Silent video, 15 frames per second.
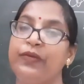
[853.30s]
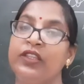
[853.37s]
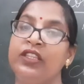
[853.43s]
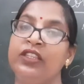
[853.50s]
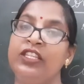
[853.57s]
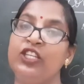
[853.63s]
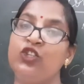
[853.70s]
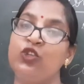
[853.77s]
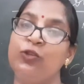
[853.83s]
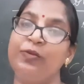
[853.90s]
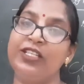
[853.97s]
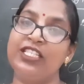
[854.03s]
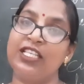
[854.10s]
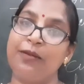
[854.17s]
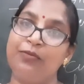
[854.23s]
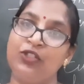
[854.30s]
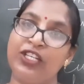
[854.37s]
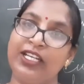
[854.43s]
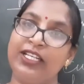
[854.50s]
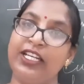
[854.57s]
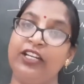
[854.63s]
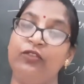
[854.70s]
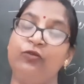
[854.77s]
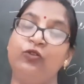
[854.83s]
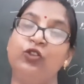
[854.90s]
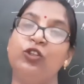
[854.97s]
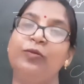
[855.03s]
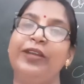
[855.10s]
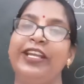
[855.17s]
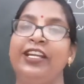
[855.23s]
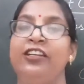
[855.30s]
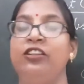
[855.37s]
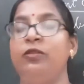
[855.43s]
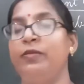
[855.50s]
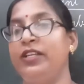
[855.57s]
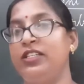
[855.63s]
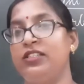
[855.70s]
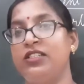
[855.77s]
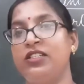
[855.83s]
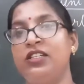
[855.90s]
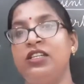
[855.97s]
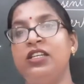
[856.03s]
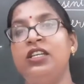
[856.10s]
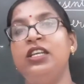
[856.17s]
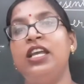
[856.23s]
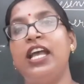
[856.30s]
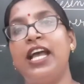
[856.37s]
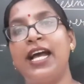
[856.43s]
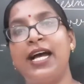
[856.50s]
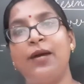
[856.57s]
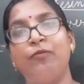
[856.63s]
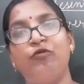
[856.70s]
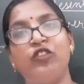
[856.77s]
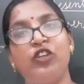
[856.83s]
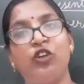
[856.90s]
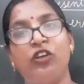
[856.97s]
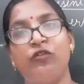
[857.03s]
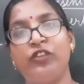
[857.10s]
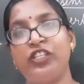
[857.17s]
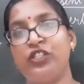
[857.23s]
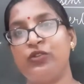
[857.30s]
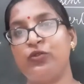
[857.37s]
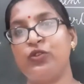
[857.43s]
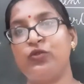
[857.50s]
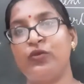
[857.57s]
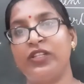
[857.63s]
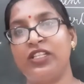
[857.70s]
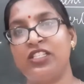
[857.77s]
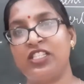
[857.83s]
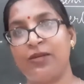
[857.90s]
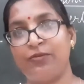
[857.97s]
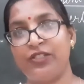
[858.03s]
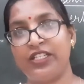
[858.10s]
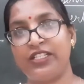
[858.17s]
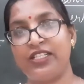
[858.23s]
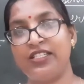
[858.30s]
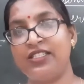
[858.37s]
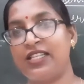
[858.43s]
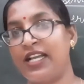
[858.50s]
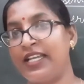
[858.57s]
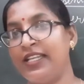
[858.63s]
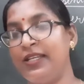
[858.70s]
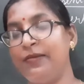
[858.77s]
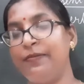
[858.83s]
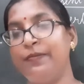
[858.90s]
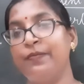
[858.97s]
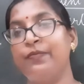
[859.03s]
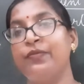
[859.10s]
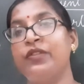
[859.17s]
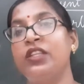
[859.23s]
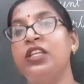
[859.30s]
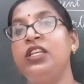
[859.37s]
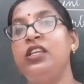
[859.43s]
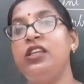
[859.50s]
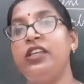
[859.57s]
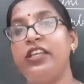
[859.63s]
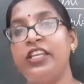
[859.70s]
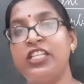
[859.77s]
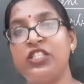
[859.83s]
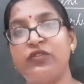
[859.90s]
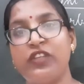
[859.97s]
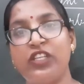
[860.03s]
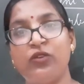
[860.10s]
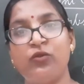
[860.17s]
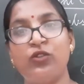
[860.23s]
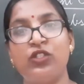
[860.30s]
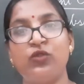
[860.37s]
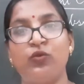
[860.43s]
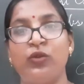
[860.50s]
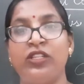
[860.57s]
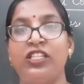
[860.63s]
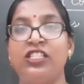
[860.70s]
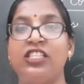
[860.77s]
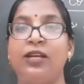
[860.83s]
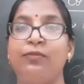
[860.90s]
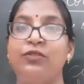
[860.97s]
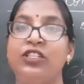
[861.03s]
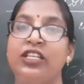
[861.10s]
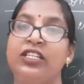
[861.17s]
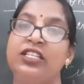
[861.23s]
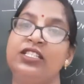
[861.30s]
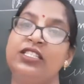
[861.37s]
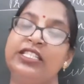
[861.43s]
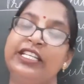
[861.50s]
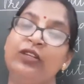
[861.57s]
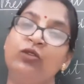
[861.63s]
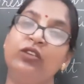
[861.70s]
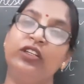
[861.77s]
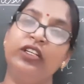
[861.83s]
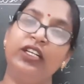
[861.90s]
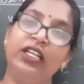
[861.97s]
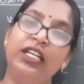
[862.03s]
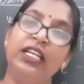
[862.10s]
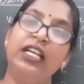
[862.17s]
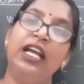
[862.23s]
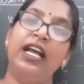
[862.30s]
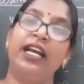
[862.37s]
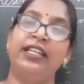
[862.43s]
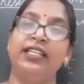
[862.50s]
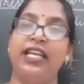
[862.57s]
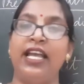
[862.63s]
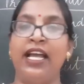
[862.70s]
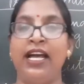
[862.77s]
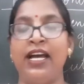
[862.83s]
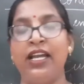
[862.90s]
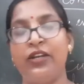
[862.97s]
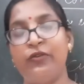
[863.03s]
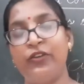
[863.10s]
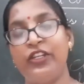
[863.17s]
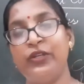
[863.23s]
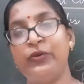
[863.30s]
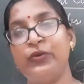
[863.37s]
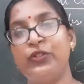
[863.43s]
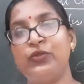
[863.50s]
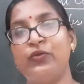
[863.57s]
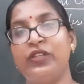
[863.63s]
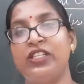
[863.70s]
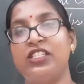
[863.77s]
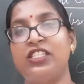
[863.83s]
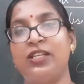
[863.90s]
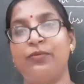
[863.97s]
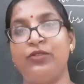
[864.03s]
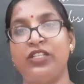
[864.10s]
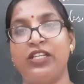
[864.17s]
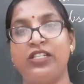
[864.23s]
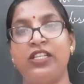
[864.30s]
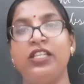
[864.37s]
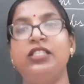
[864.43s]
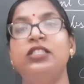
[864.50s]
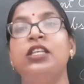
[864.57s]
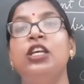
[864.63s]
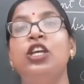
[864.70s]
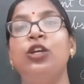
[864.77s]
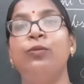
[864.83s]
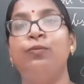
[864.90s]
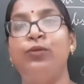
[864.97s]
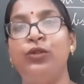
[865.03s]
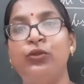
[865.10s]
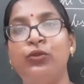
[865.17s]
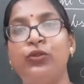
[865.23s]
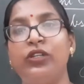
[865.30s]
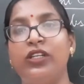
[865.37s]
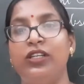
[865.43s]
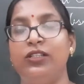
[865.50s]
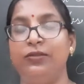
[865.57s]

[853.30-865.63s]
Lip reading: They should be subject and verb agreement. Am we always use when the subject is I. Is we use when the subject is singular. And are we use when the subject is plural.